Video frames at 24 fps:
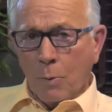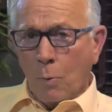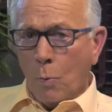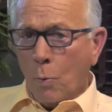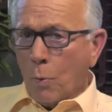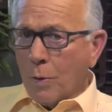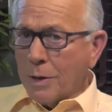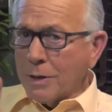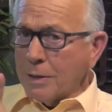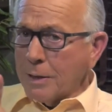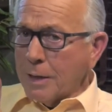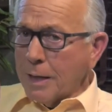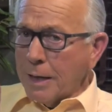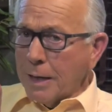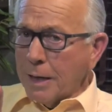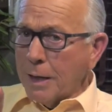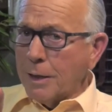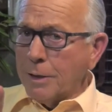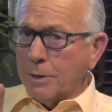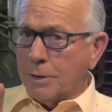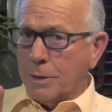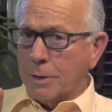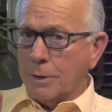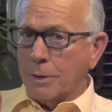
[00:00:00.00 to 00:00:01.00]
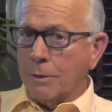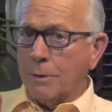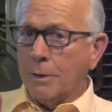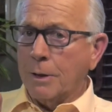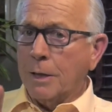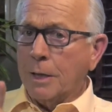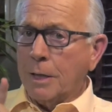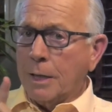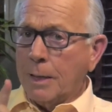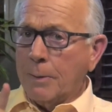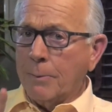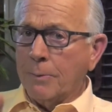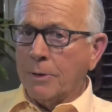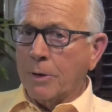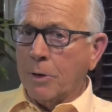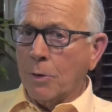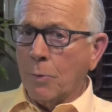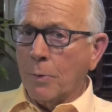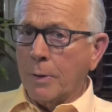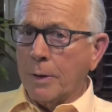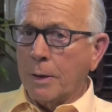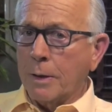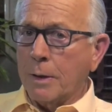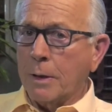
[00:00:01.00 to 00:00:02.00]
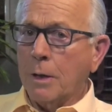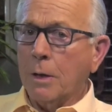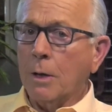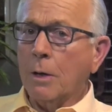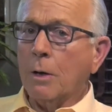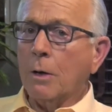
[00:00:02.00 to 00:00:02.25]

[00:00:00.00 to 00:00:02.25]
One day a year, he would go in,